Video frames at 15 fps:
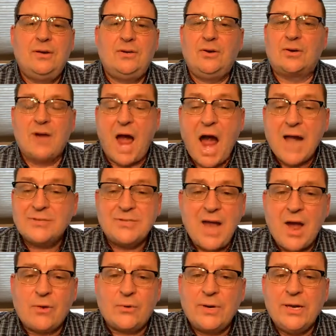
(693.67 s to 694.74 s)
your God's
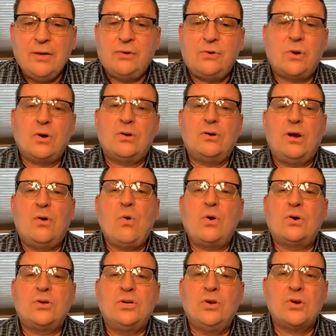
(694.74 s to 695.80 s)
not real or
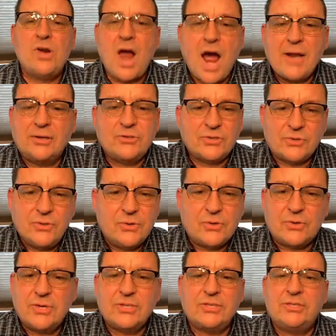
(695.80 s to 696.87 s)
or you're not a true
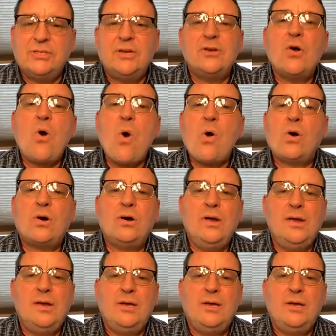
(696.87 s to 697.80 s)
Christian or